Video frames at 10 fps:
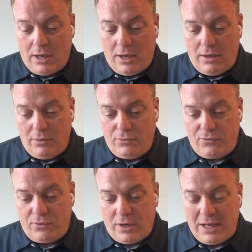
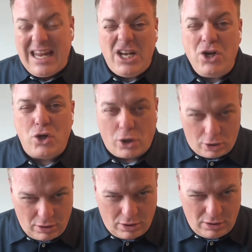of
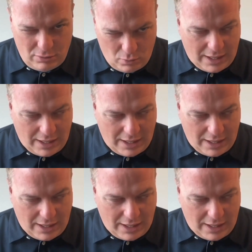internal,